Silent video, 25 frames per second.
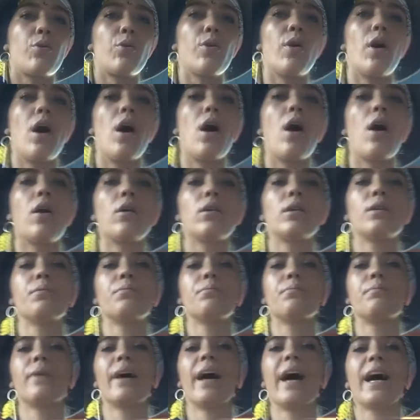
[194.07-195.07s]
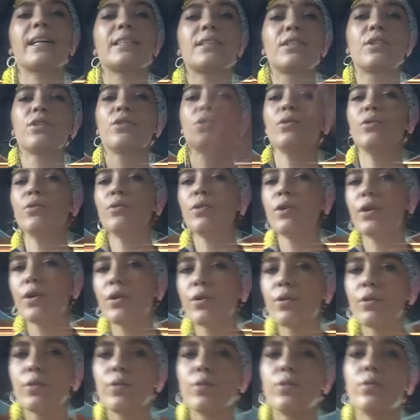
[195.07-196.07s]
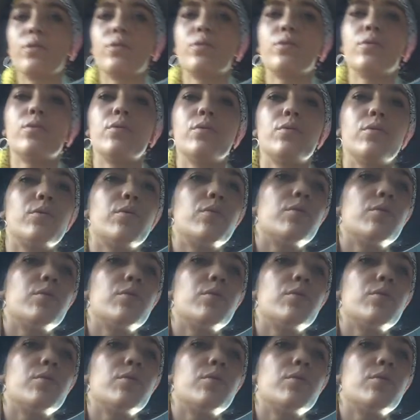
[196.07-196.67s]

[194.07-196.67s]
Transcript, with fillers: crawling back to you